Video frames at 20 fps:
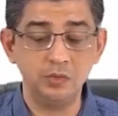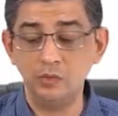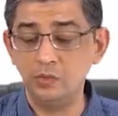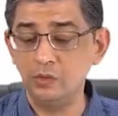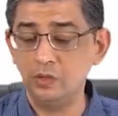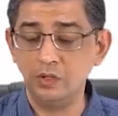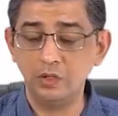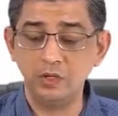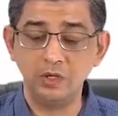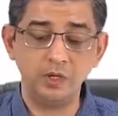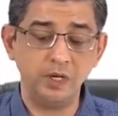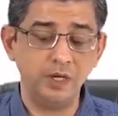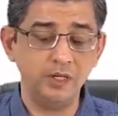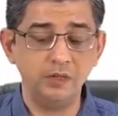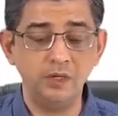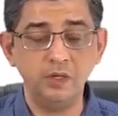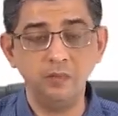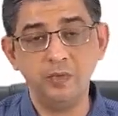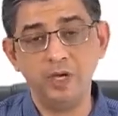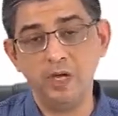no doctor, I
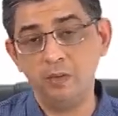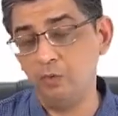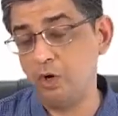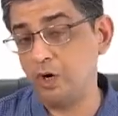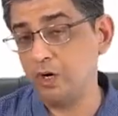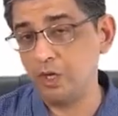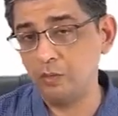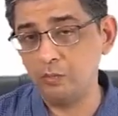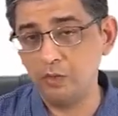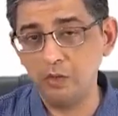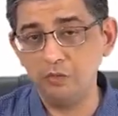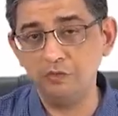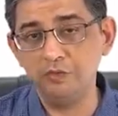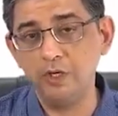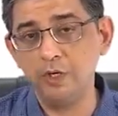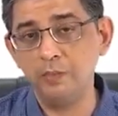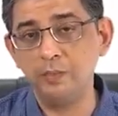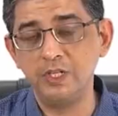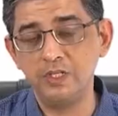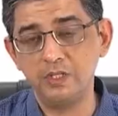think I am not able to
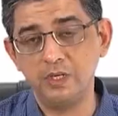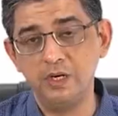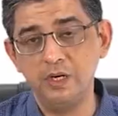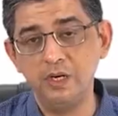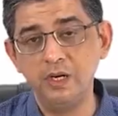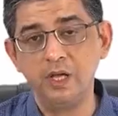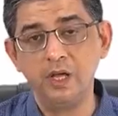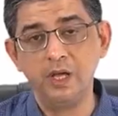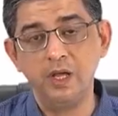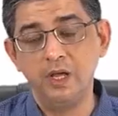feed my child,